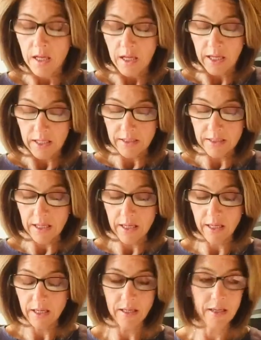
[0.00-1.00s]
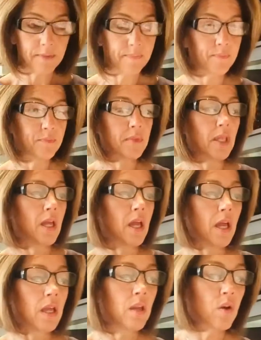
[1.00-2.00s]
And
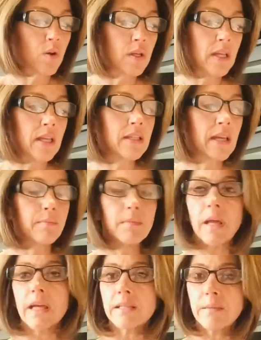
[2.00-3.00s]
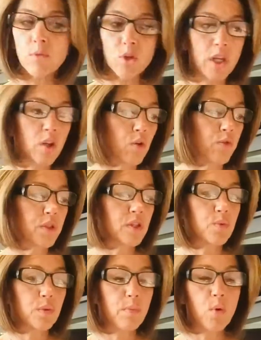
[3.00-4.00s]
you know, as I'm looking over this
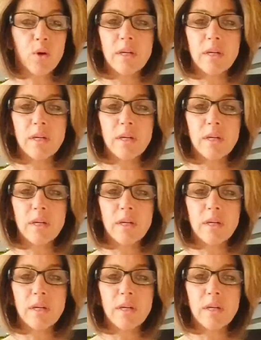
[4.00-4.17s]
report,